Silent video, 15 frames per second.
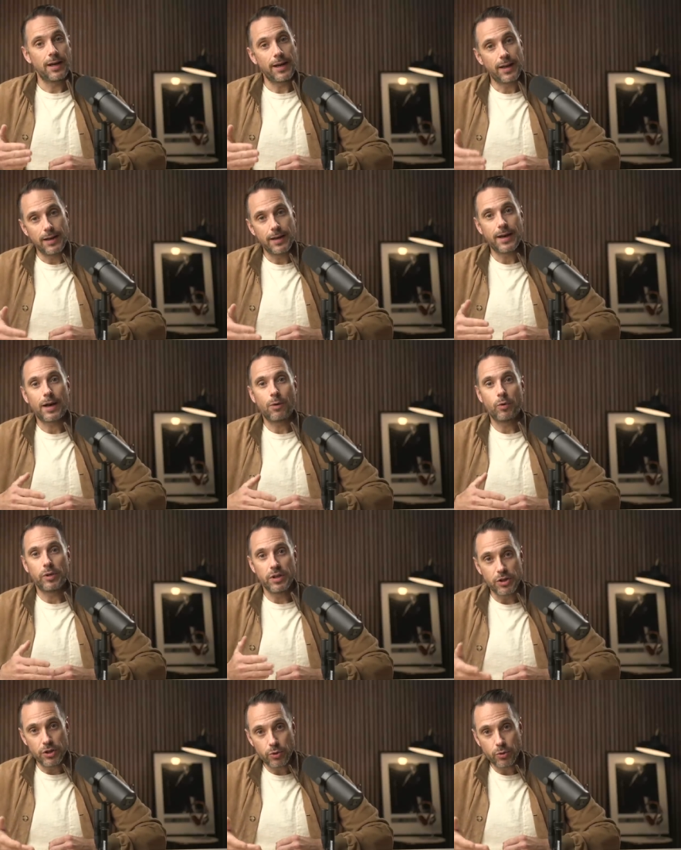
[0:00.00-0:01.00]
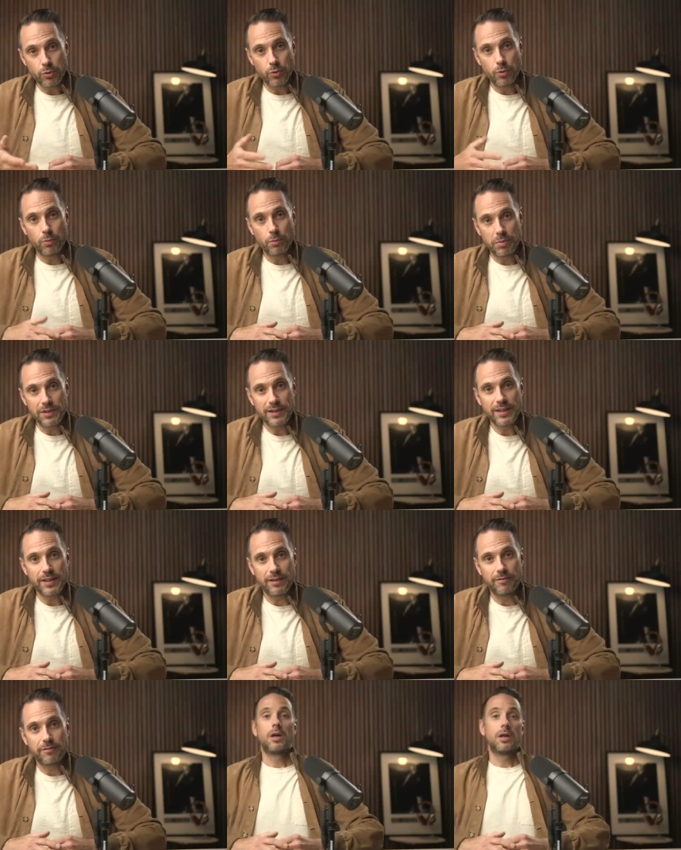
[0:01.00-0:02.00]
and not what you
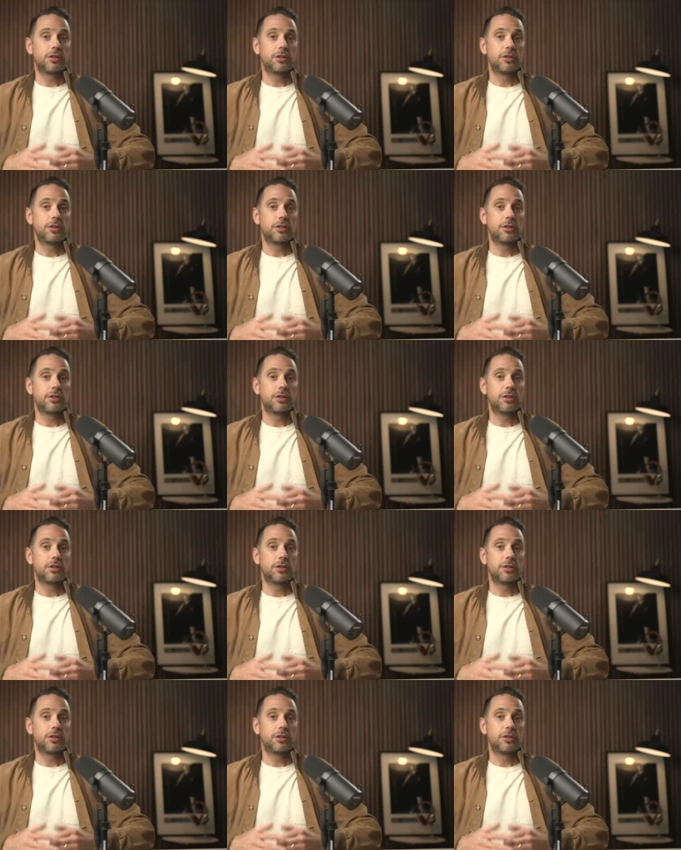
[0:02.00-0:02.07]
believe.